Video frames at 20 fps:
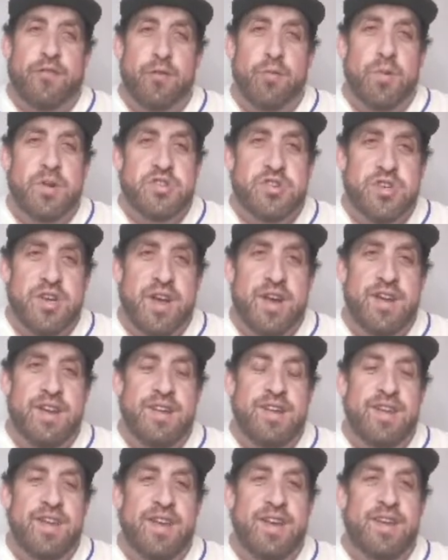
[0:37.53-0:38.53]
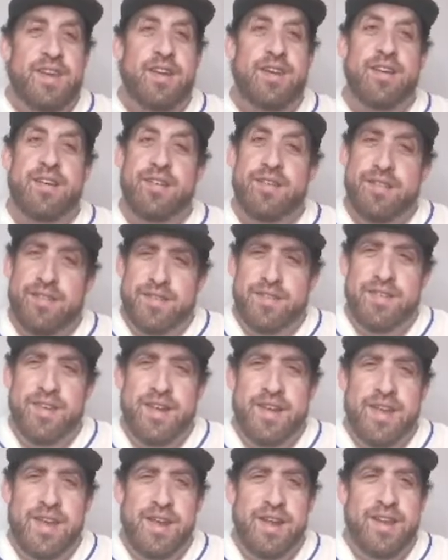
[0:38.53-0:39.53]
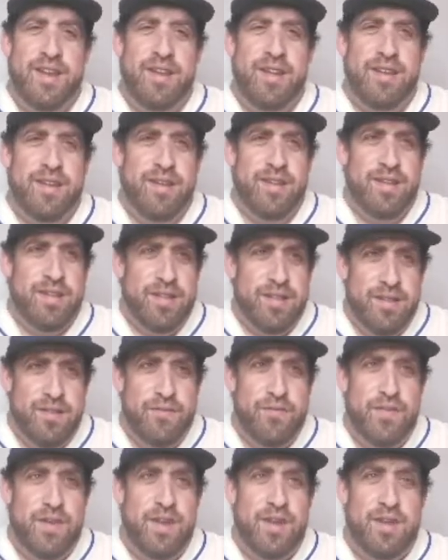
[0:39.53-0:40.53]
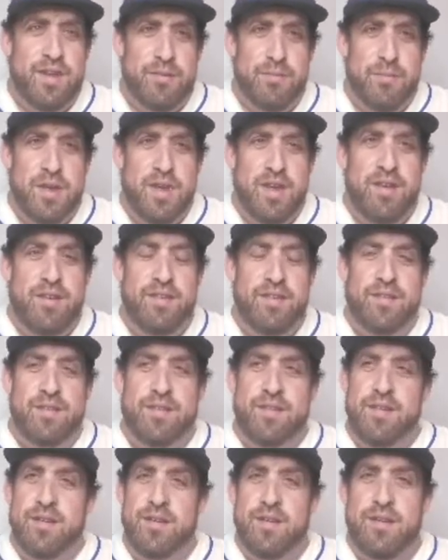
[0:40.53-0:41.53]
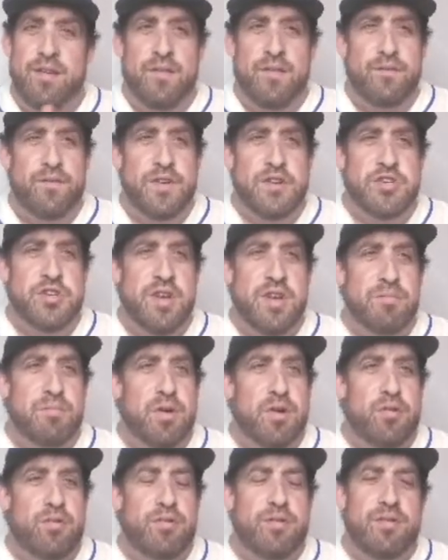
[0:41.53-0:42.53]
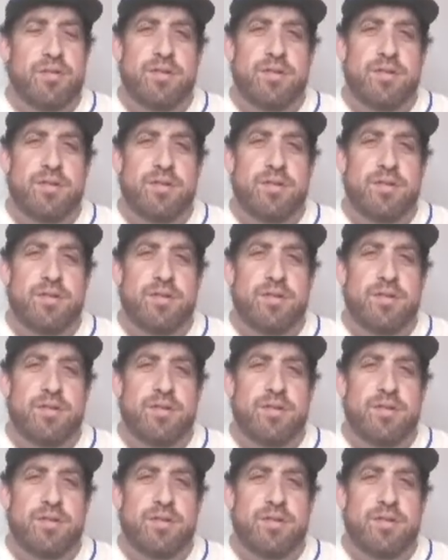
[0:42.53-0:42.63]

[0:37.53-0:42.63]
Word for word: what China did, sinking the Vietnamese fishing boat.